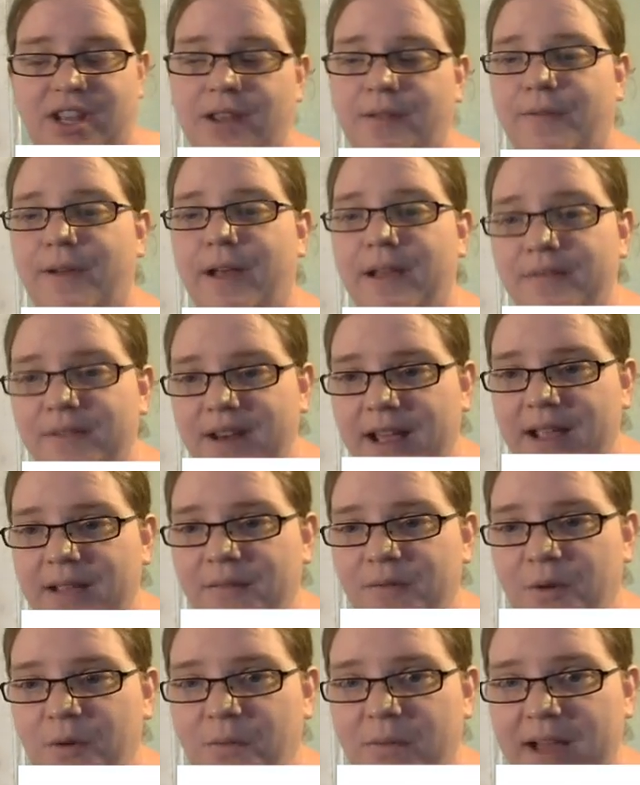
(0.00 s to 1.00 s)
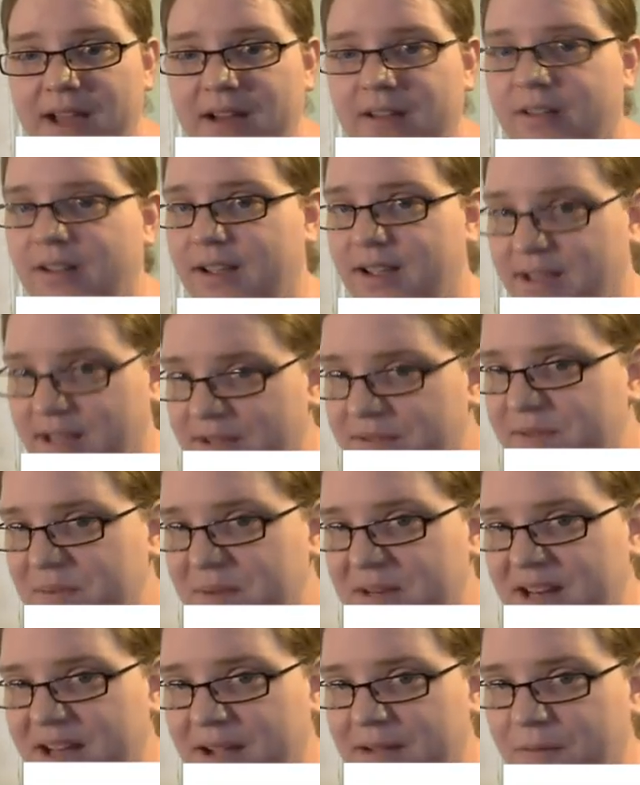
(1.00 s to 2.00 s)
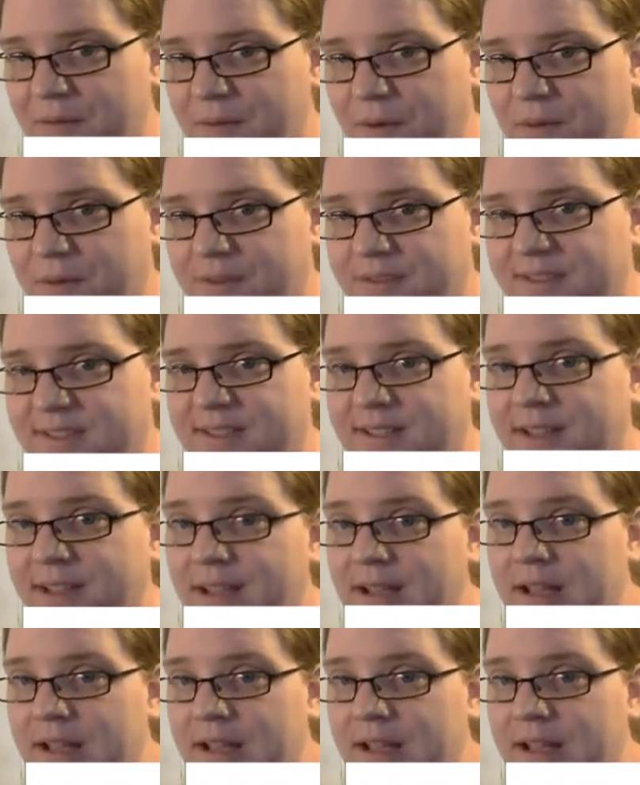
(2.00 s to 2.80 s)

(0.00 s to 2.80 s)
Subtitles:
If I have a 9-volt battery, it gives me 9 volts.